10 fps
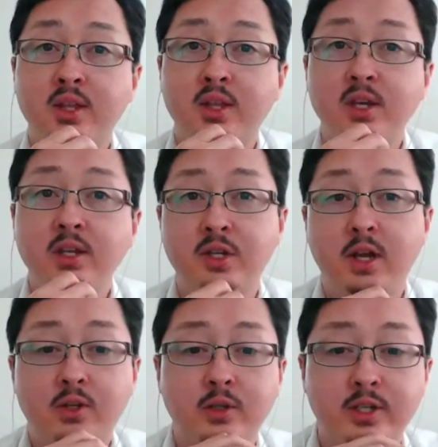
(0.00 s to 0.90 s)
think there's a
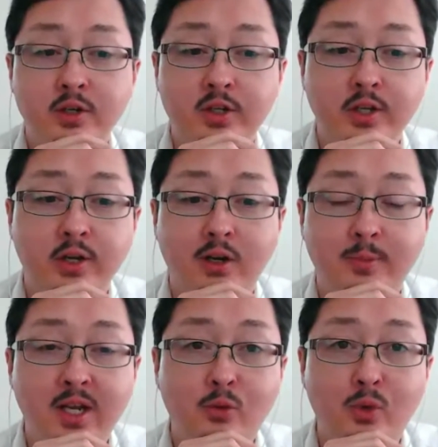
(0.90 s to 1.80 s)
natural synergy there.
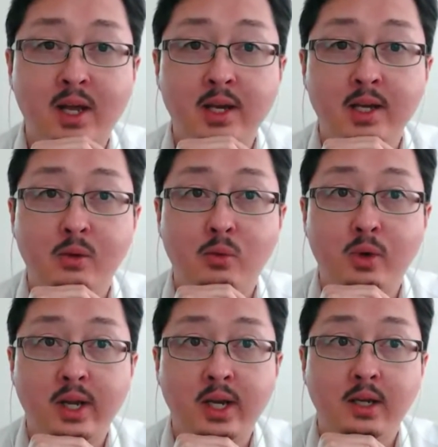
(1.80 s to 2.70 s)
I mean, when I
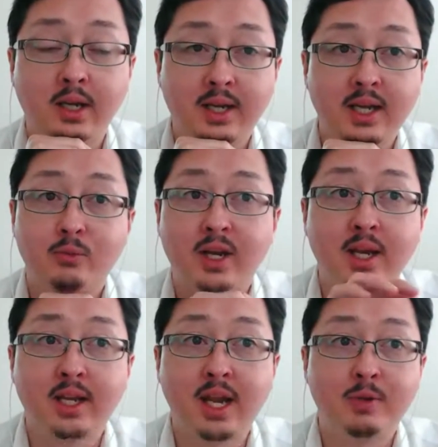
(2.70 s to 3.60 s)

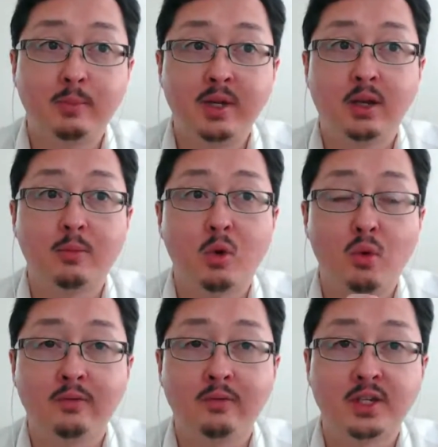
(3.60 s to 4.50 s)
came to become
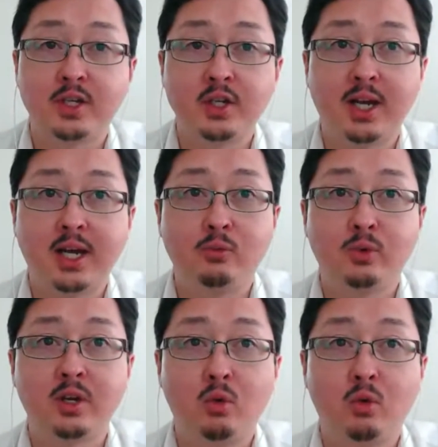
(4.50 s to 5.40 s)
aware of Extension, I
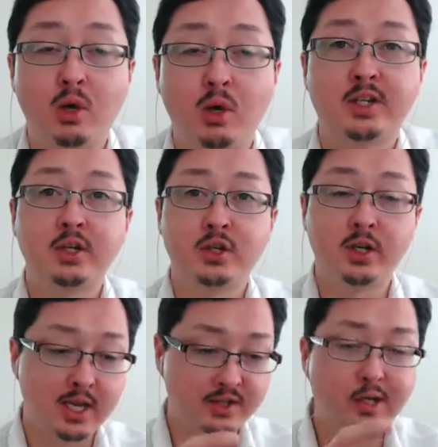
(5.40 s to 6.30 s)
wasn't aware of
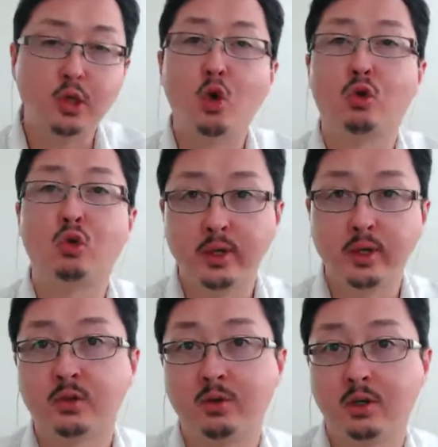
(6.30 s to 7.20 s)
Extension as a local
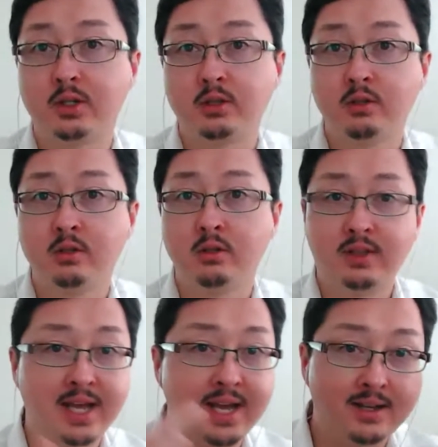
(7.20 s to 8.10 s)
resource.
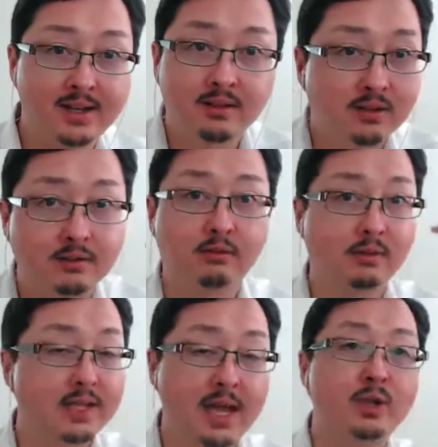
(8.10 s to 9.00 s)

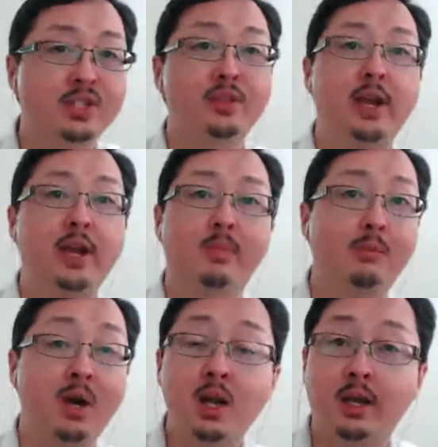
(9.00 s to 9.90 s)
That wasn't there in
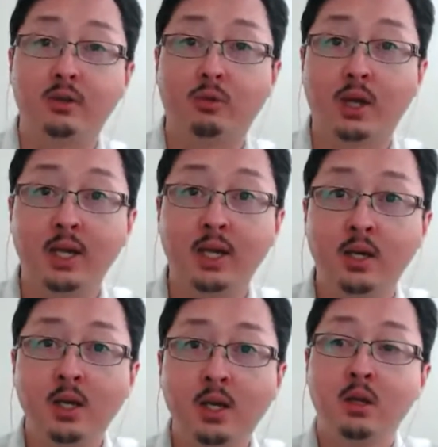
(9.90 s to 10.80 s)
my mind,
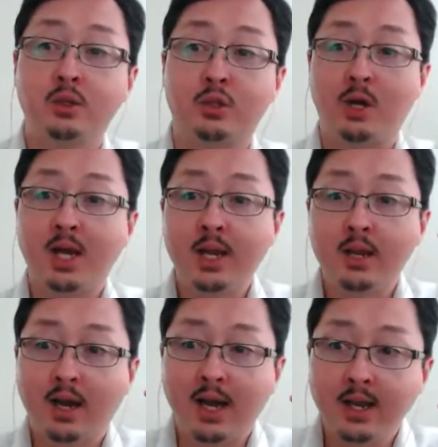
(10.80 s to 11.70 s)
right? So
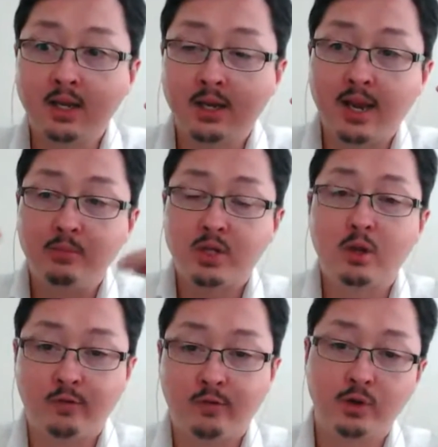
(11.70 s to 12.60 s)
I came to
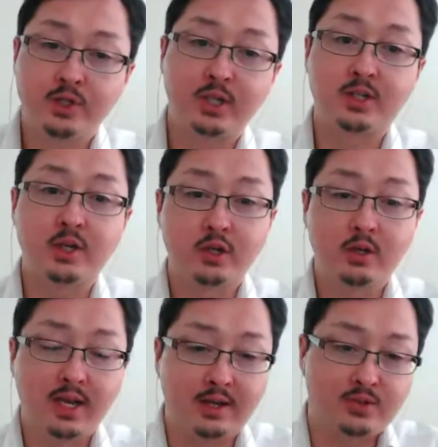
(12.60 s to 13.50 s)
know first
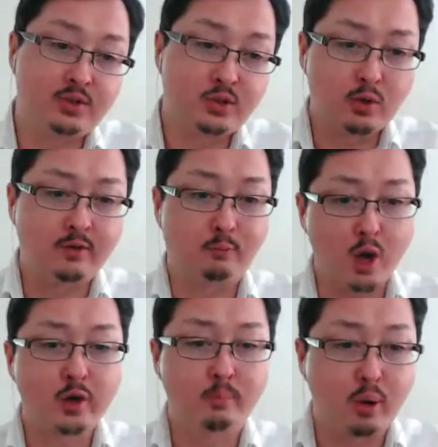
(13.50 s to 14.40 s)
Extension as this sort of
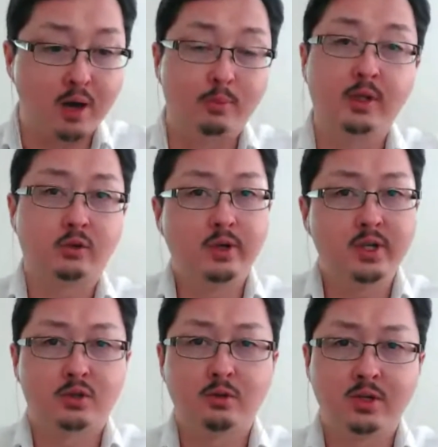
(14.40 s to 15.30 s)
broader public
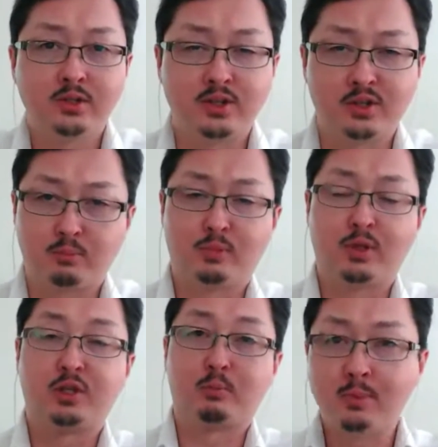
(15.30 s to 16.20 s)
resource, this
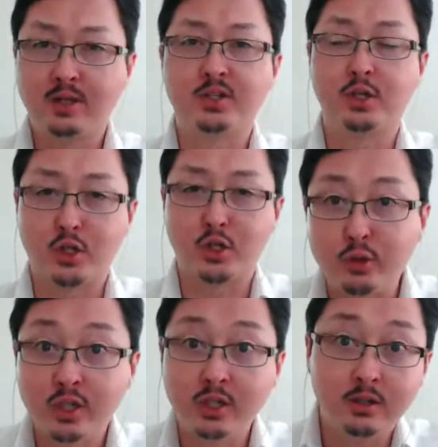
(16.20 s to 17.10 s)
public
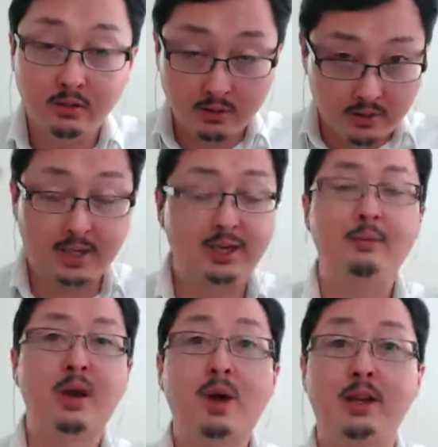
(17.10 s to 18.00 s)
institution
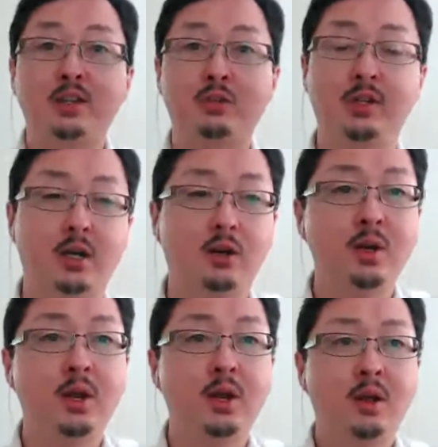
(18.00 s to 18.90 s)
in my mind,
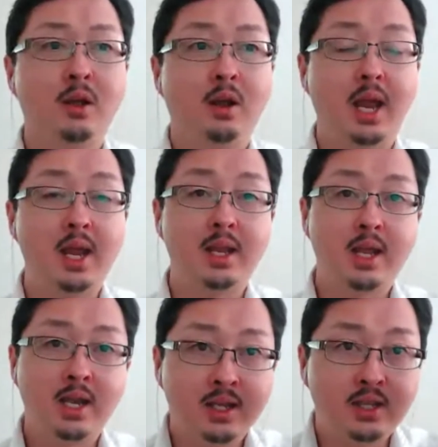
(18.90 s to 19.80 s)
and
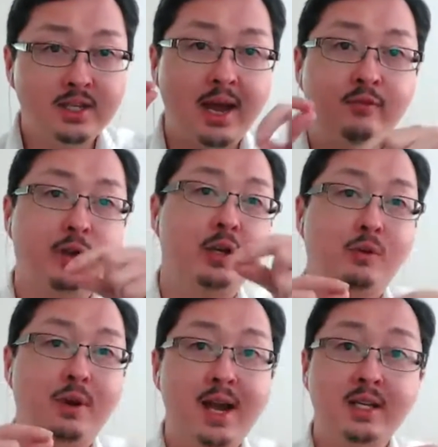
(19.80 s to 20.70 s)
it's after
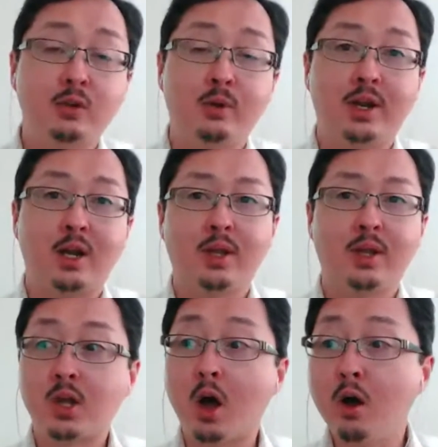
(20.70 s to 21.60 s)
interacting with it, I
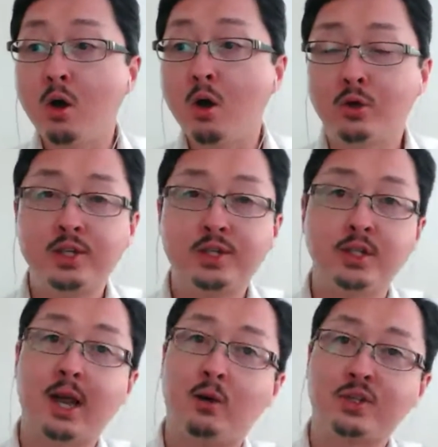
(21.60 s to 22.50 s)
realized, oh, this is
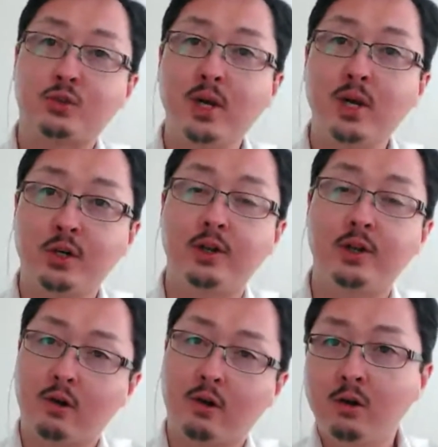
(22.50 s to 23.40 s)
how it's structured,
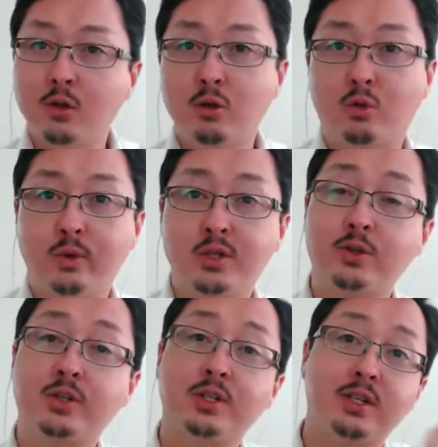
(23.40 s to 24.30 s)
and there are local
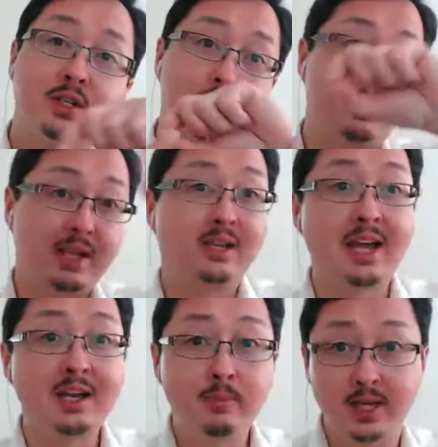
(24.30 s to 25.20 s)
resources, and so it
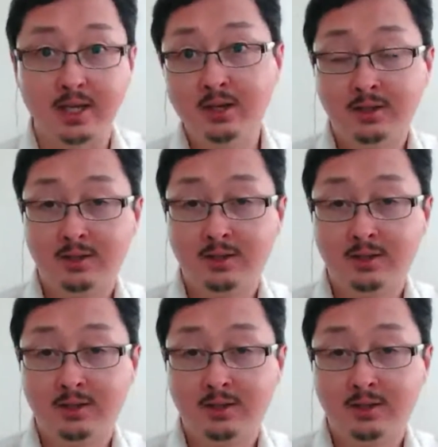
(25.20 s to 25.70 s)
led me